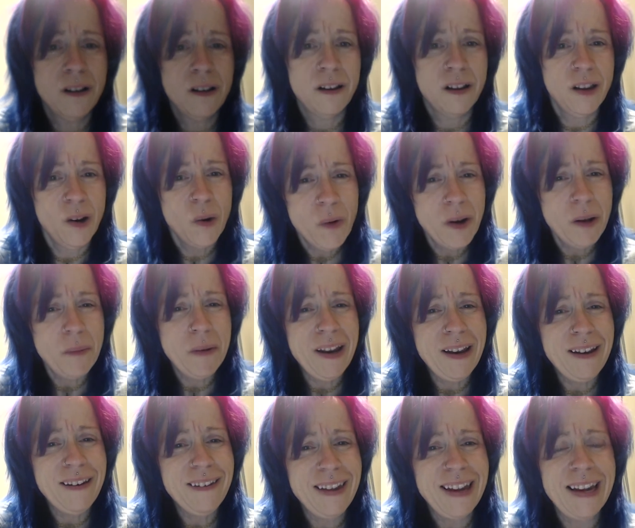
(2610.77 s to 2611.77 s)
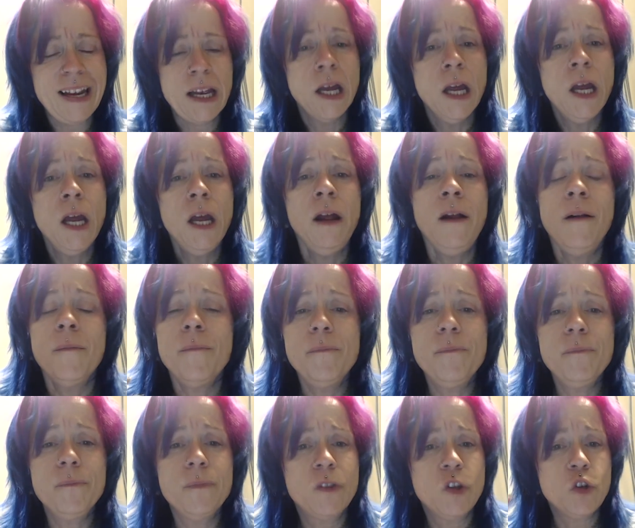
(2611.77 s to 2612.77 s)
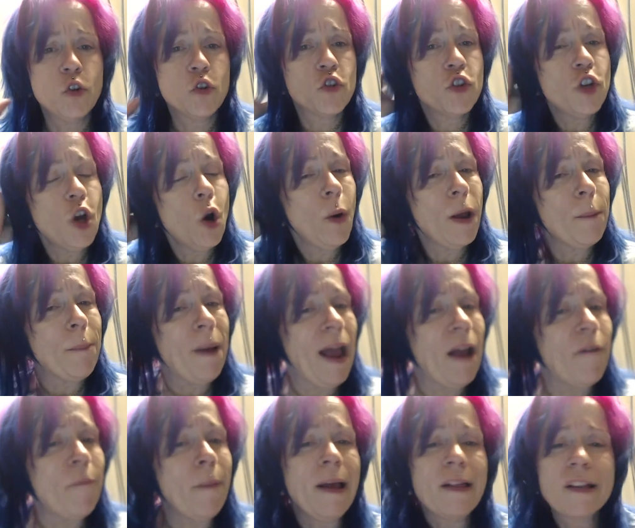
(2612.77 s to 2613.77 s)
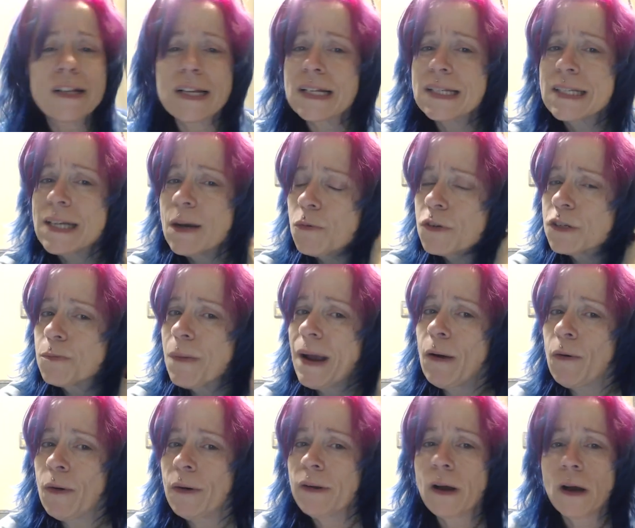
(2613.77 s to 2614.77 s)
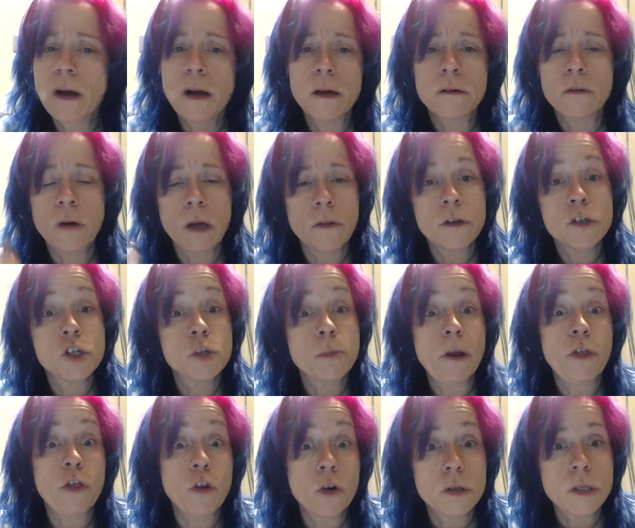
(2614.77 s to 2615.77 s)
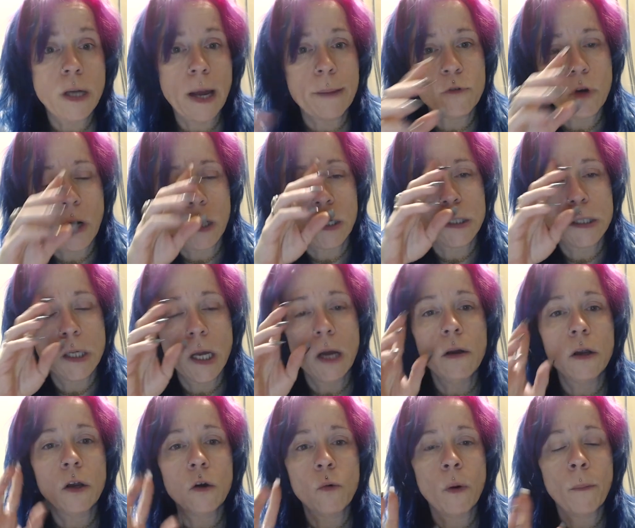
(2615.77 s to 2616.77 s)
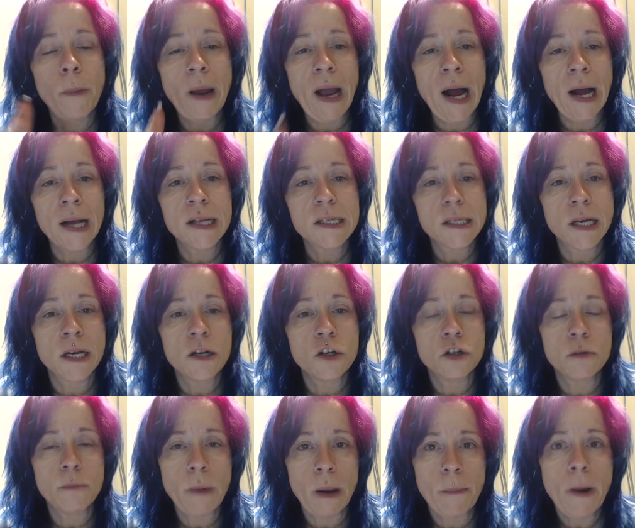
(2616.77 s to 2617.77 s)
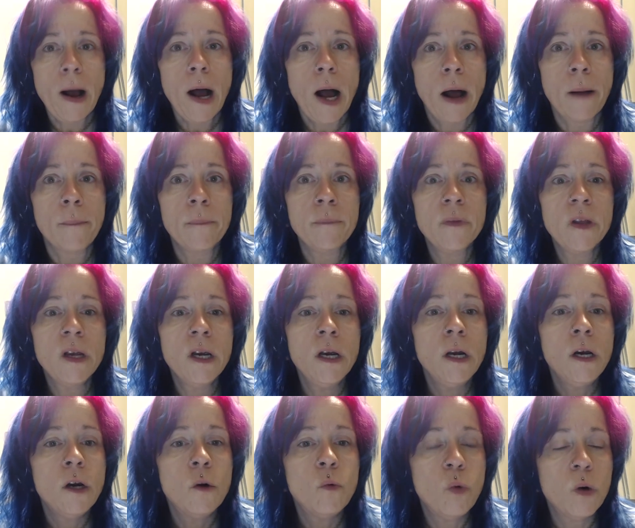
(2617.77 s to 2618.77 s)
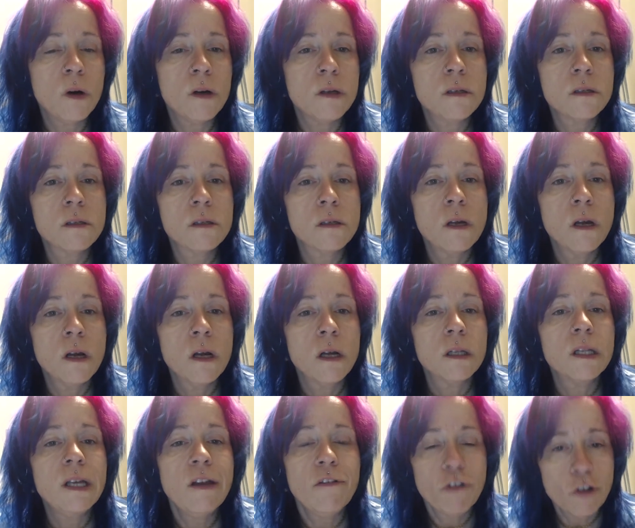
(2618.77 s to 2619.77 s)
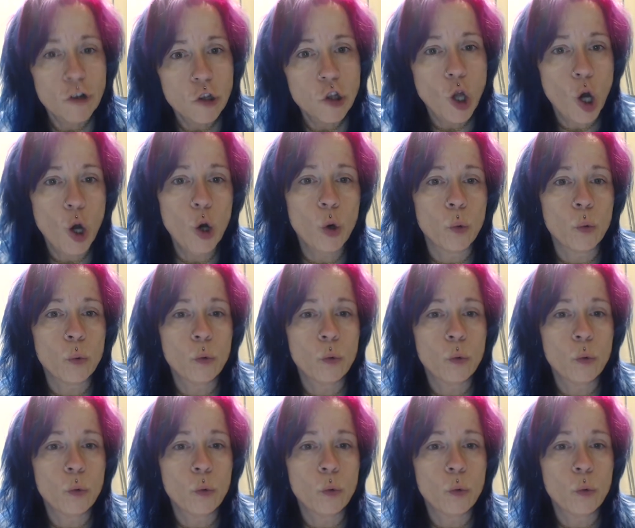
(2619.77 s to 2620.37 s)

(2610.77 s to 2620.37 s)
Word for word: You know what I mean? Like, there's no, and my, and my, that was my, well, this is my third time trying to tell you what my aunt said to my mom was, leave her alone.